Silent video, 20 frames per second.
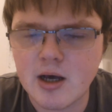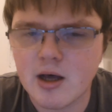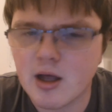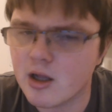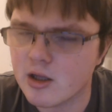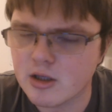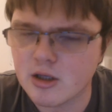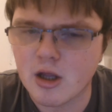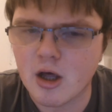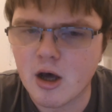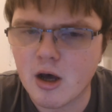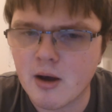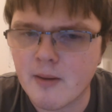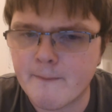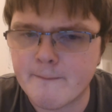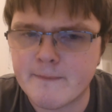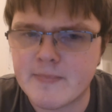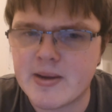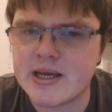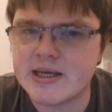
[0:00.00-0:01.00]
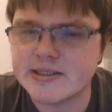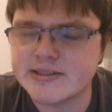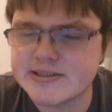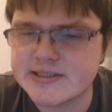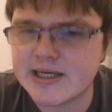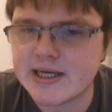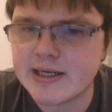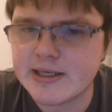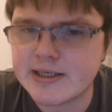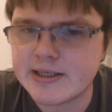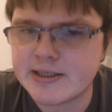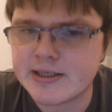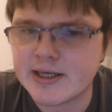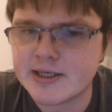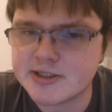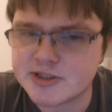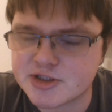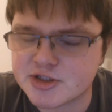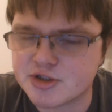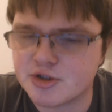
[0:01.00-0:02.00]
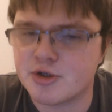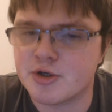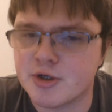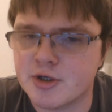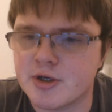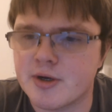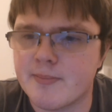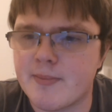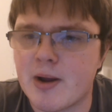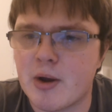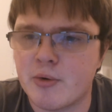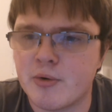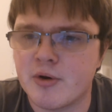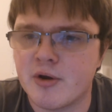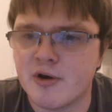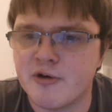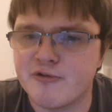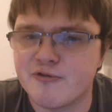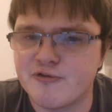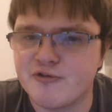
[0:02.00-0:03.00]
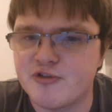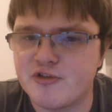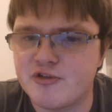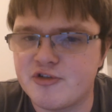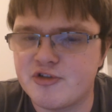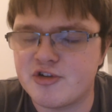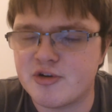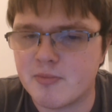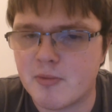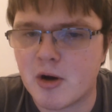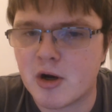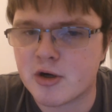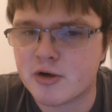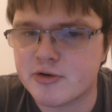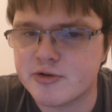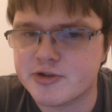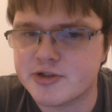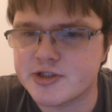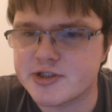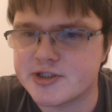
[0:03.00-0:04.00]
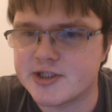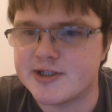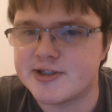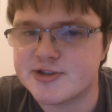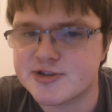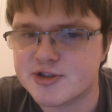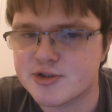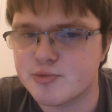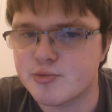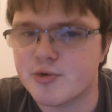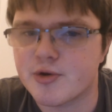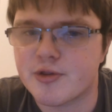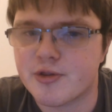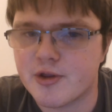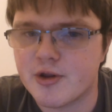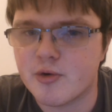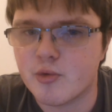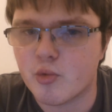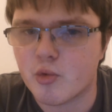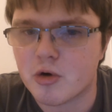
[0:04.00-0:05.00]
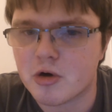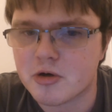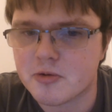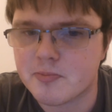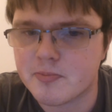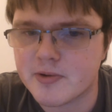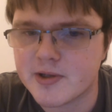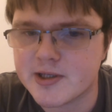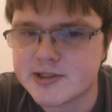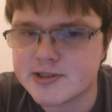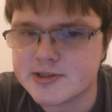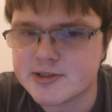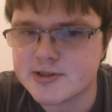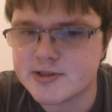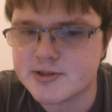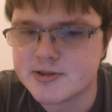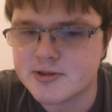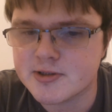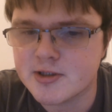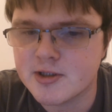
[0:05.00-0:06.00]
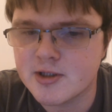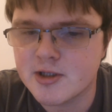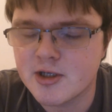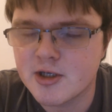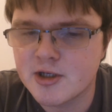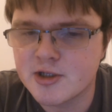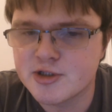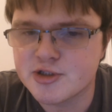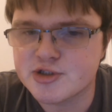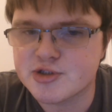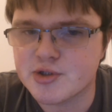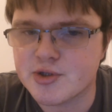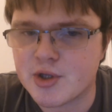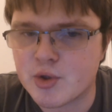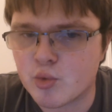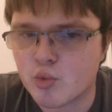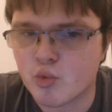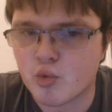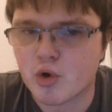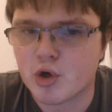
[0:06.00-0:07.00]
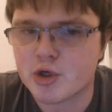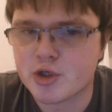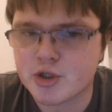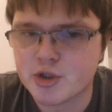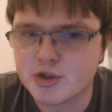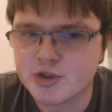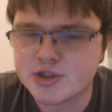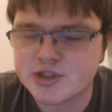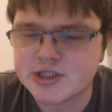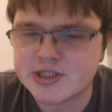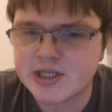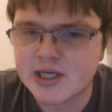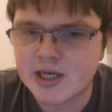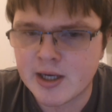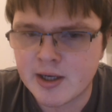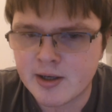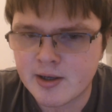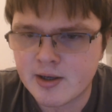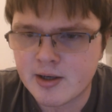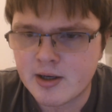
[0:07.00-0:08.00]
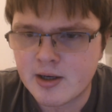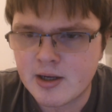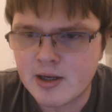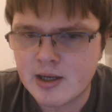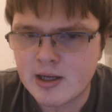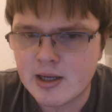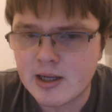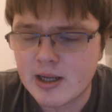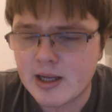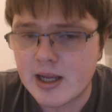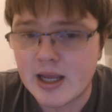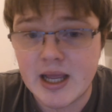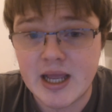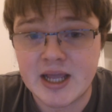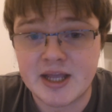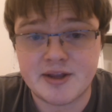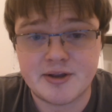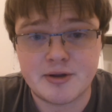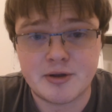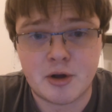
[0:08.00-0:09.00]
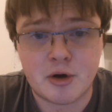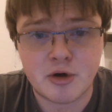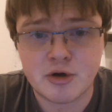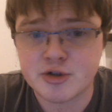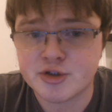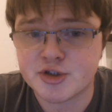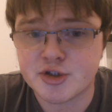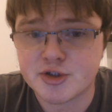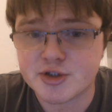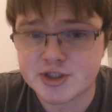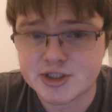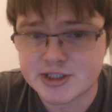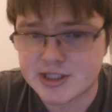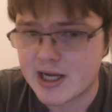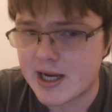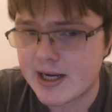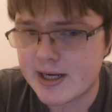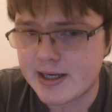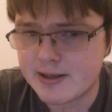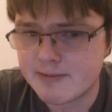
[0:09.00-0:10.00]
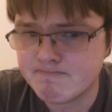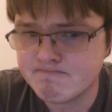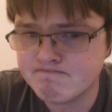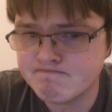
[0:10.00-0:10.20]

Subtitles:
a law mandating a certain amount of democratization within workplaces so that workers get a larger say